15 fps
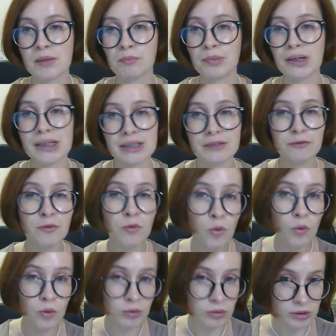By
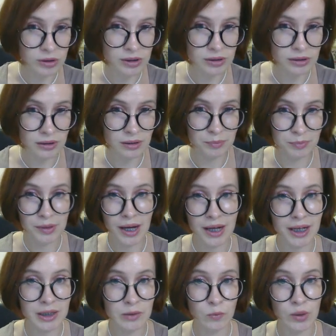default, the
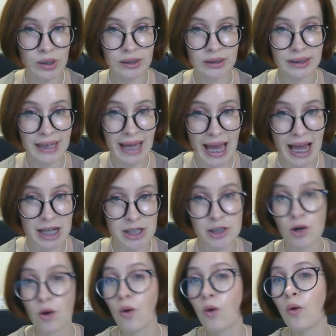plugin will
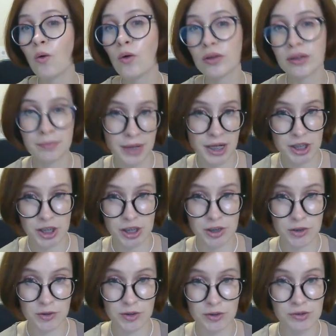cache all the
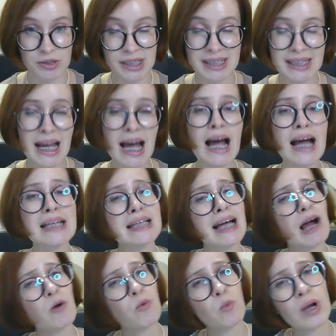pages on your site.
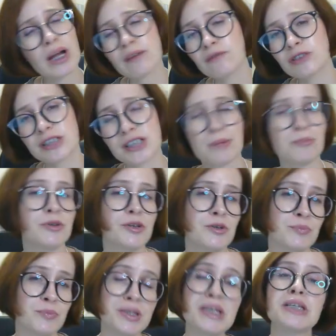However,
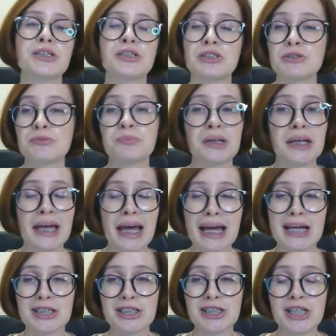WP Super
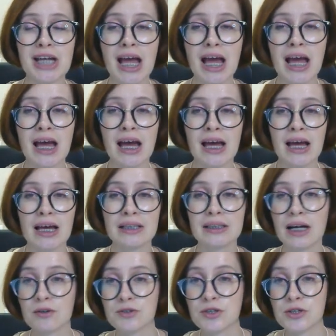Cache
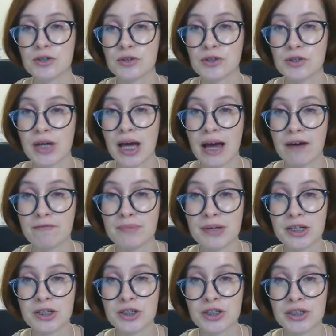allows you to have
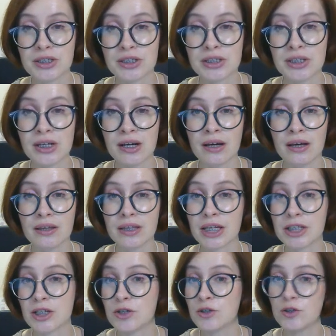pages
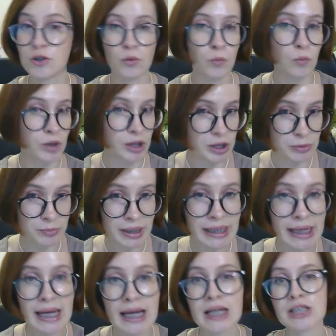that you don't want to be
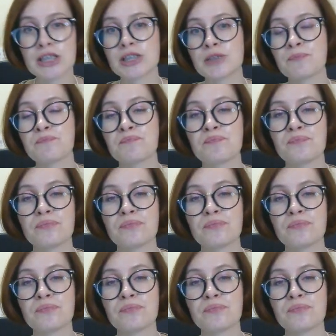cached.